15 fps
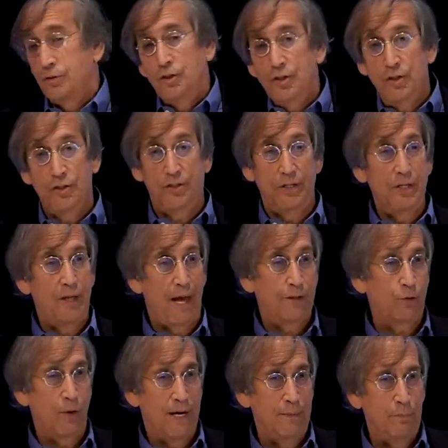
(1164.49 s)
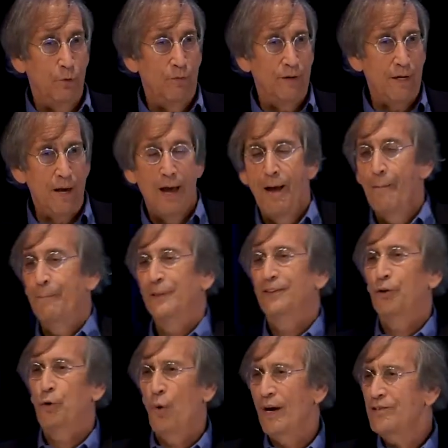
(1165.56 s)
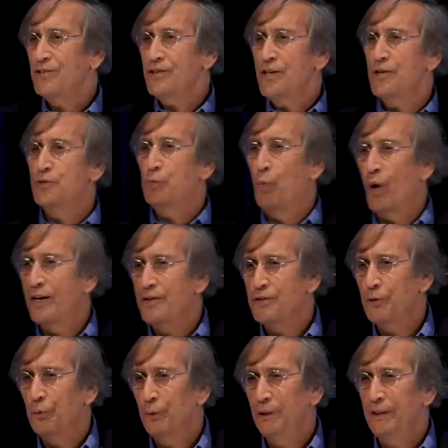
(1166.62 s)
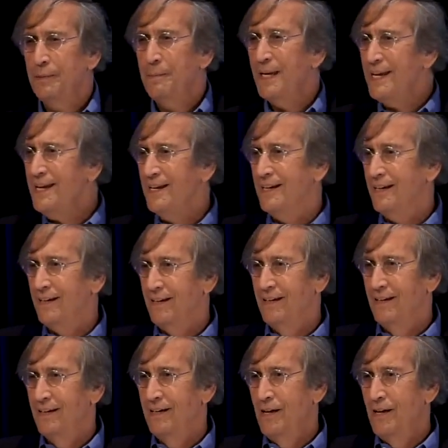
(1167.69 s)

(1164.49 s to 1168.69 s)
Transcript: Did you see that great movie? But the question is, what does it really mean?